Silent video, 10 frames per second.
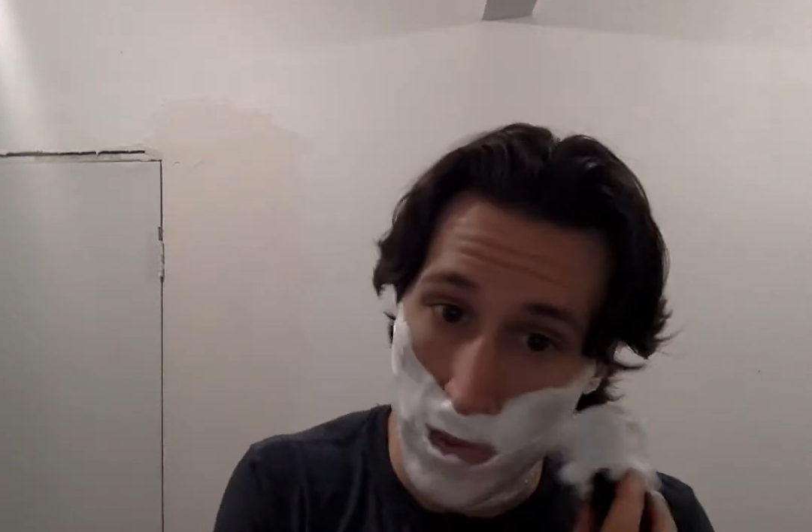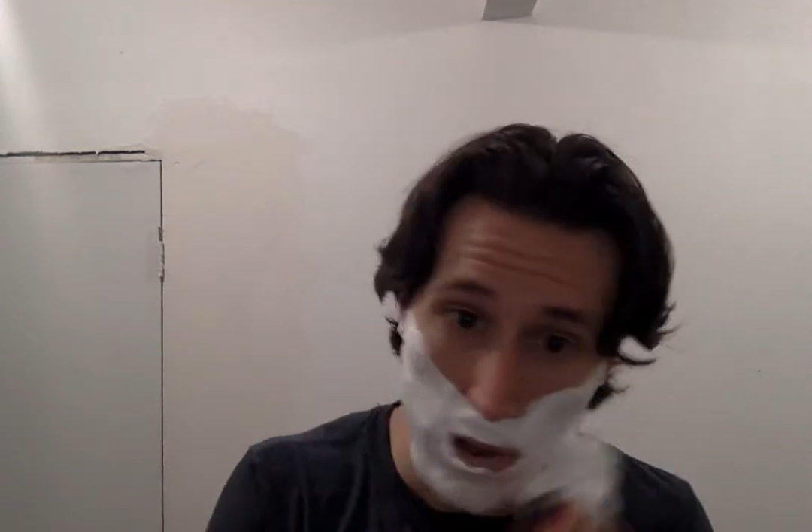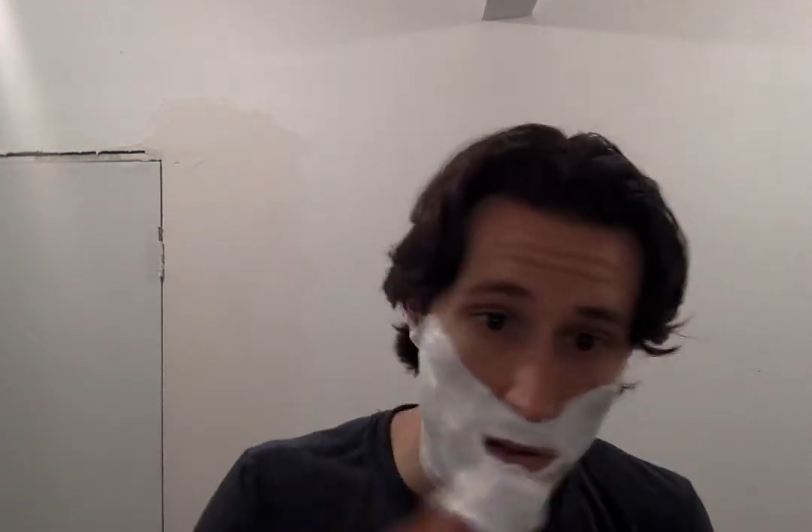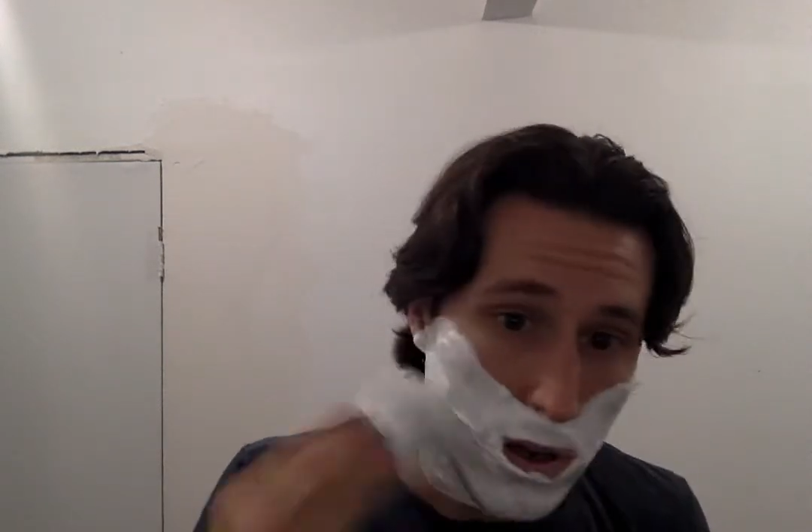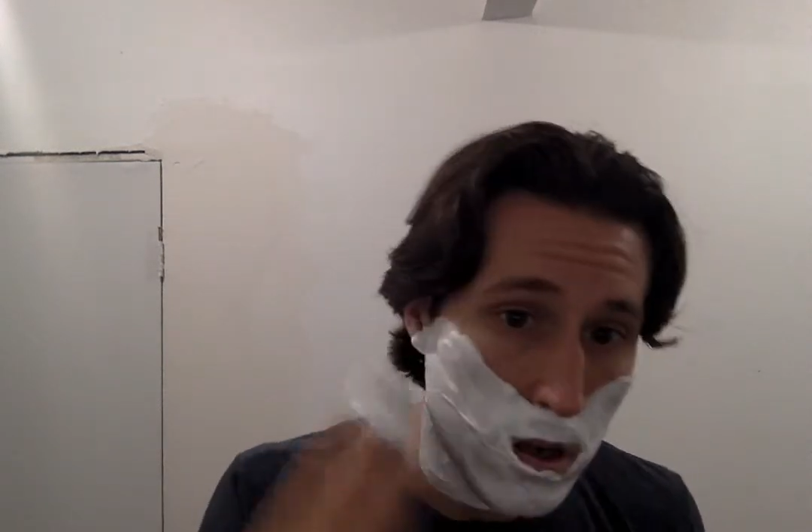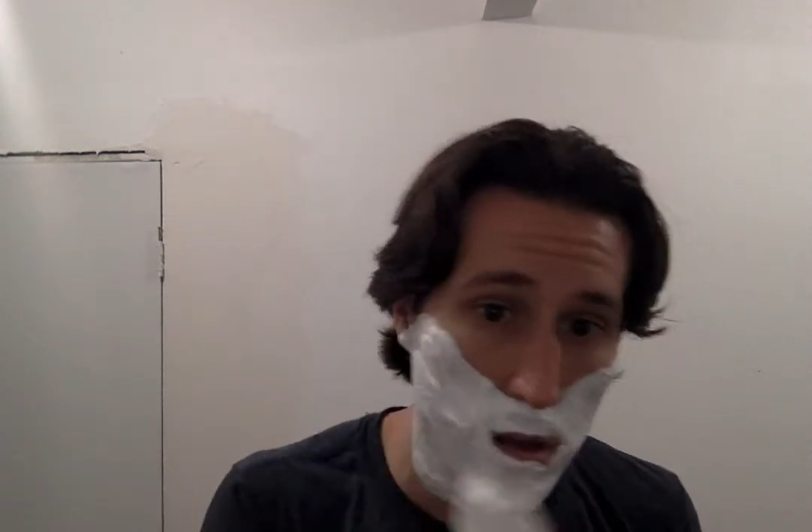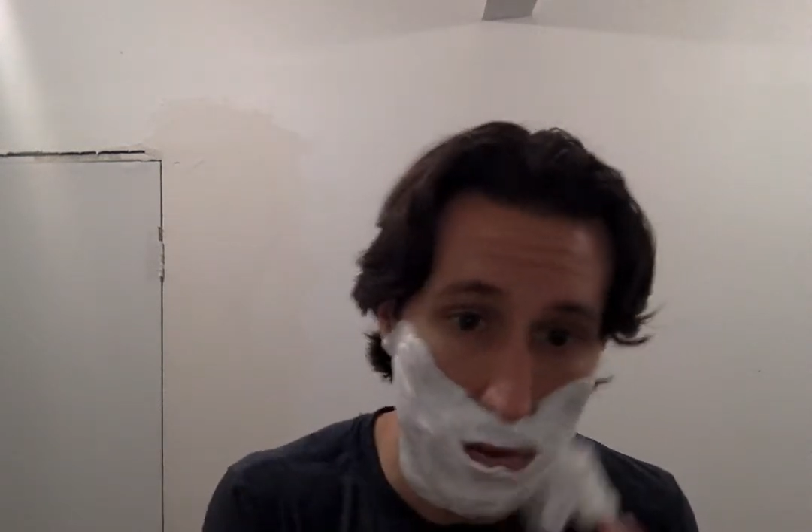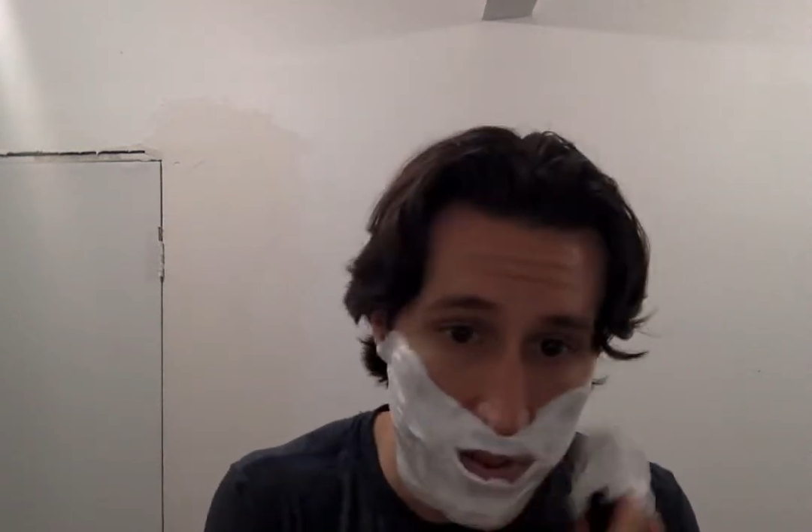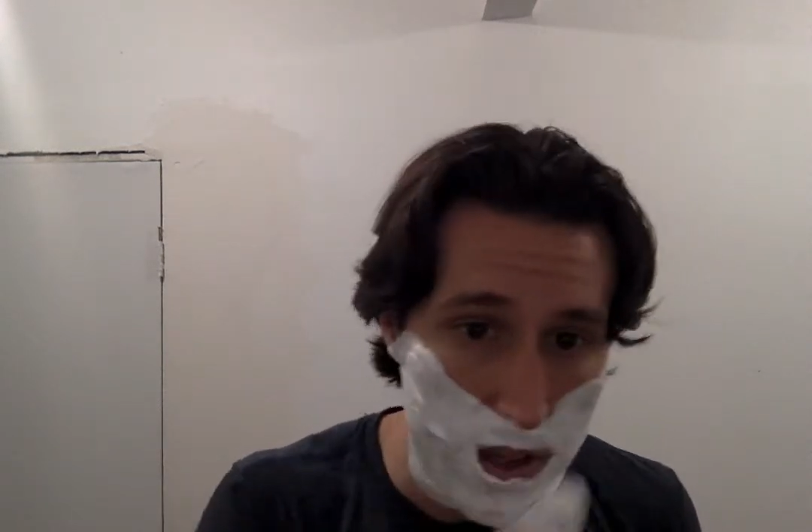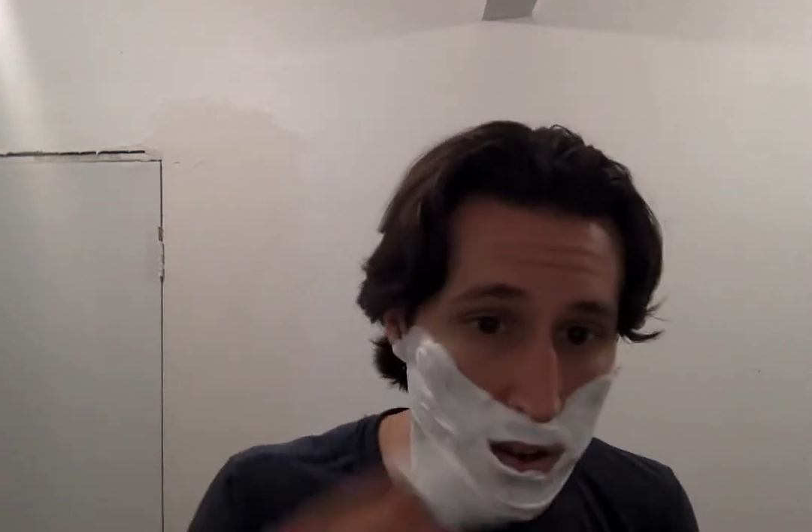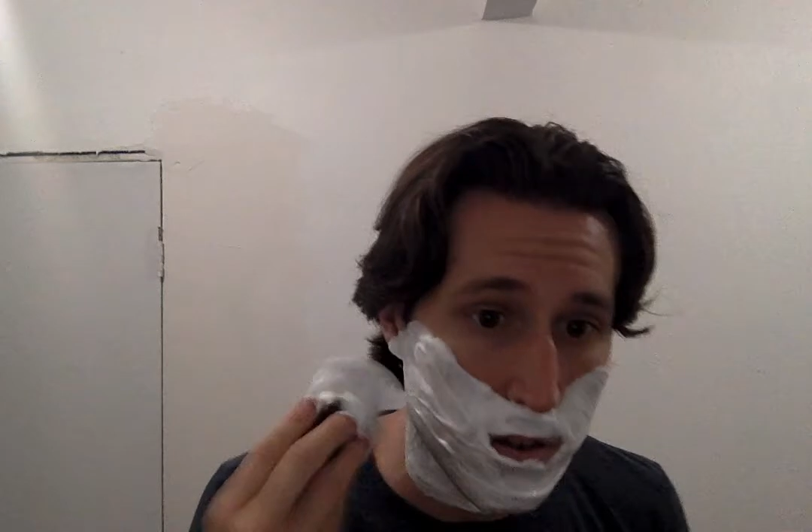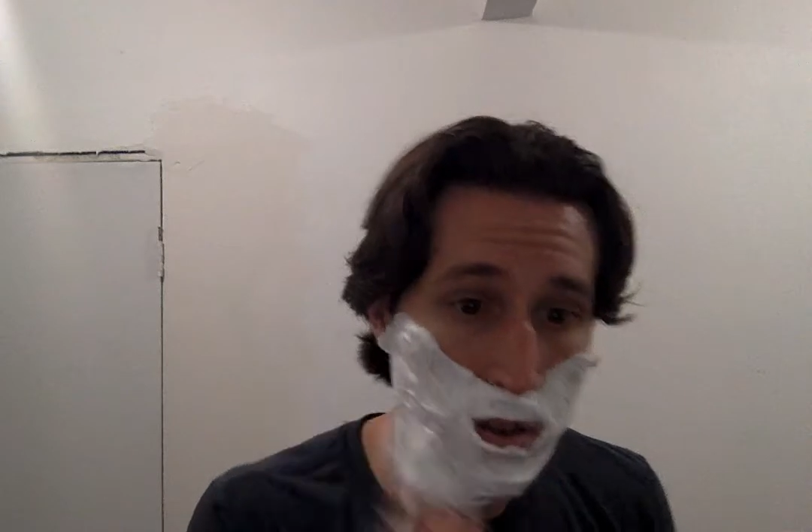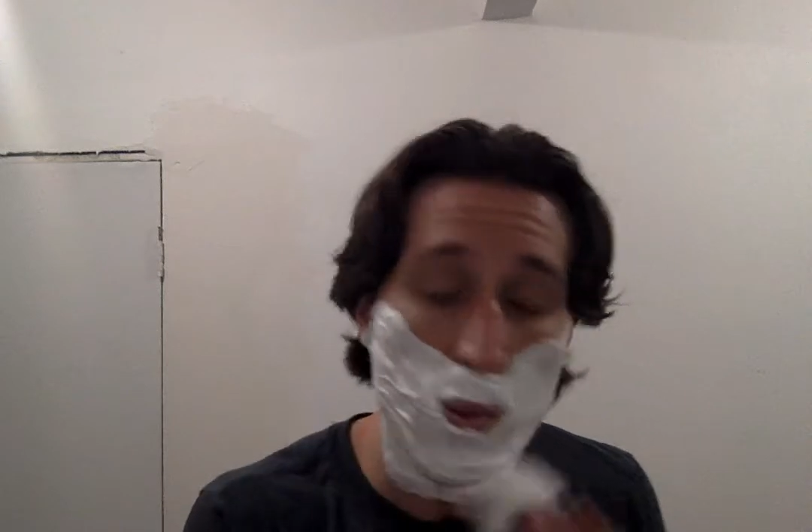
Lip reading: is all of these,